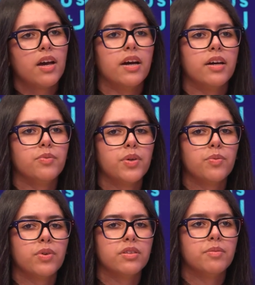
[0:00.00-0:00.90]
and we
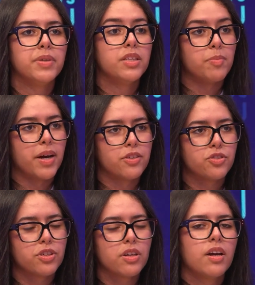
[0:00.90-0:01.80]
would be the
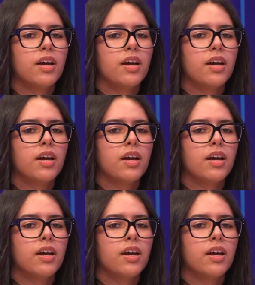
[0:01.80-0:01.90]
manager,